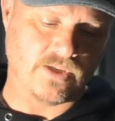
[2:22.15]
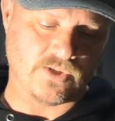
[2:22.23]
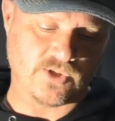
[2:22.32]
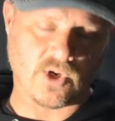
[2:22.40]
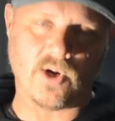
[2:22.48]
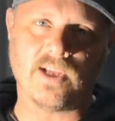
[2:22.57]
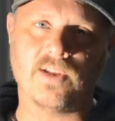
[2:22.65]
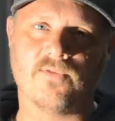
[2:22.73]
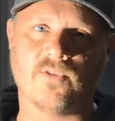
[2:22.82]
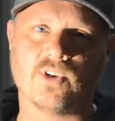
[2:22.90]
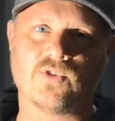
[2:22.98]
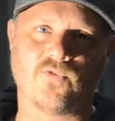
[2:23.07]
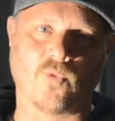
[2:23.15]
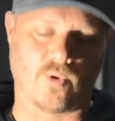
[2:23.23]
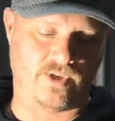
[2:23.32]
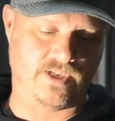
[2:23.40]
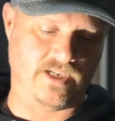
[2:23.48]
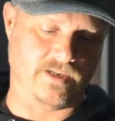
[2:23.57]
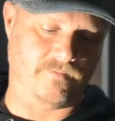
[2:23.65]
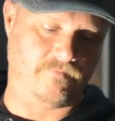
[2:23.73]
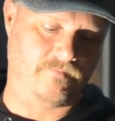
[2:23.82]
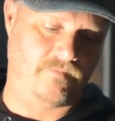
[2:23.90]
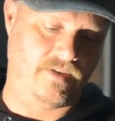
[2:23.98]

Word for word: starting in verse 14.